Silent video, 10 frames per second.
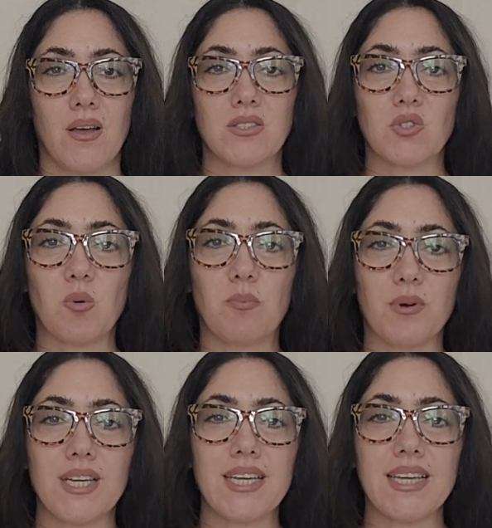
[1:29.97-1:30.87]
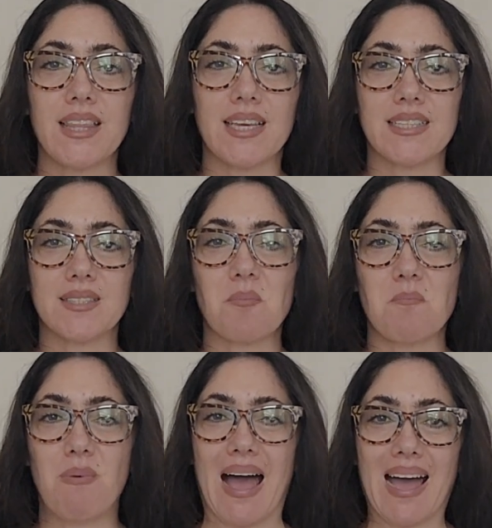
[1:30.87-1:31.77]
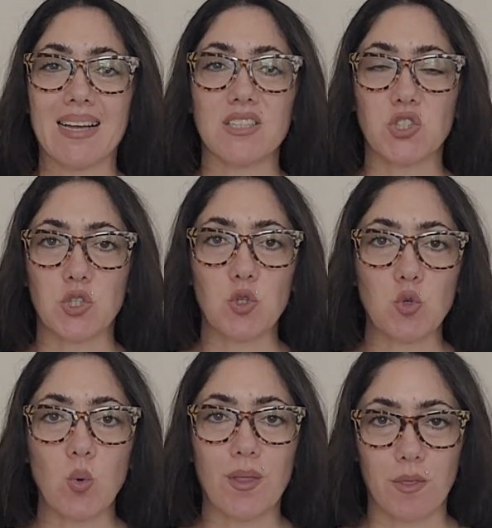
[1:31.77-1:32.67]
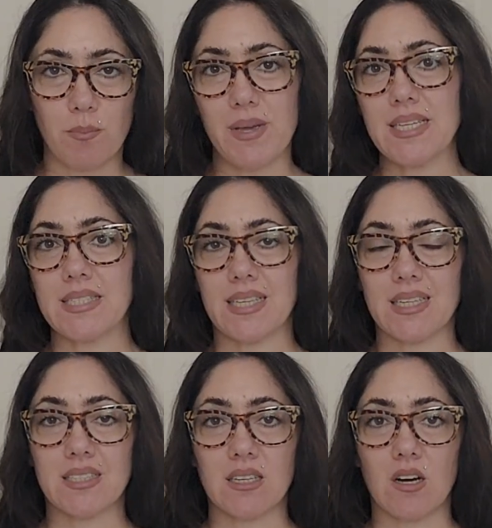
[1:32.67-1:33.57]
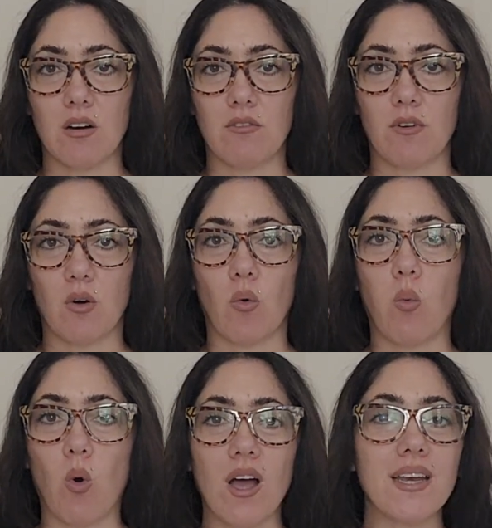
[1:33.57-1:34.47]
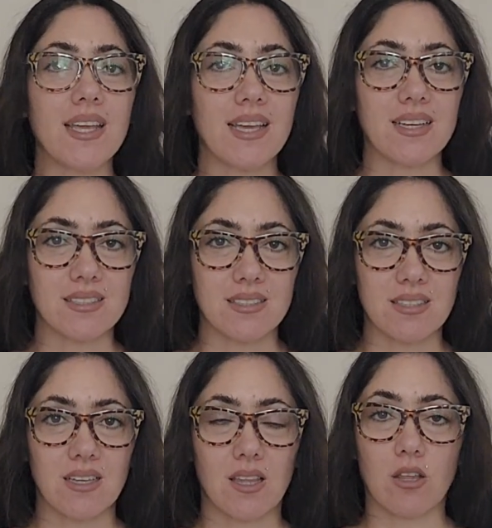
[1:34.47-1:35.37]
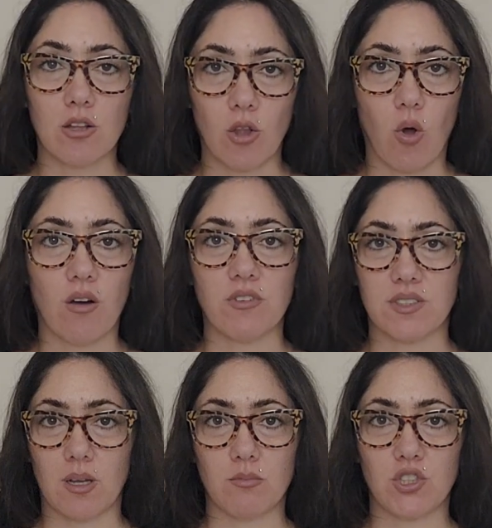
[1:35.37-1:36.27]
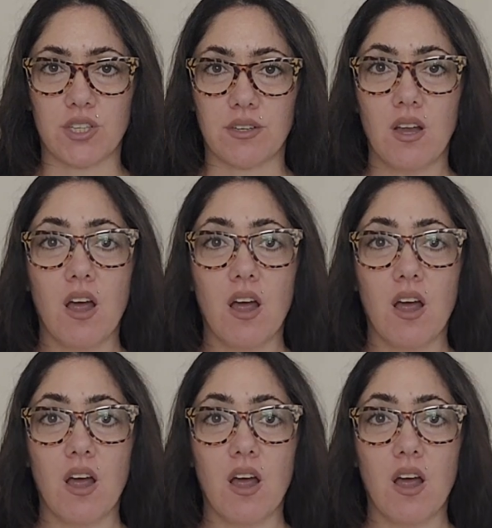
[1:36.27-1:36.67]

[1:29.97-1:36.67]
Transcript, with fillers: So bringing this back to the basics of what is the law of assumption.